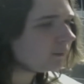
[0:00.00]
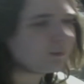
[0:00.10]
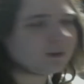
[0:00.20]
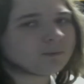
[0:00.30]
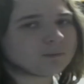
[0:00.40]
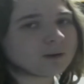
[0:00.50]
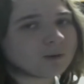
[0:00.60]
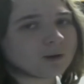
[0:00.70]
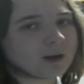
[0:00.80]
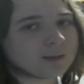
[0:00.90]
Well, it
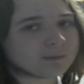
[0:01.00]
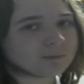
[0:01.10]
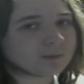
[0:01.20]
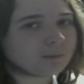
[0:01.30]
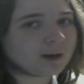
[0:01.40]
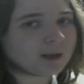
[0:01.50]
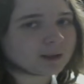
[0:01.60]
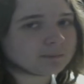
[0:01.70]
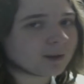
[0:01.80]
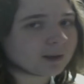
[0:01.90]
won't happen for a
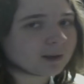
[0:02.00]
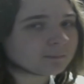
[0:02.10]
while, I'm betting,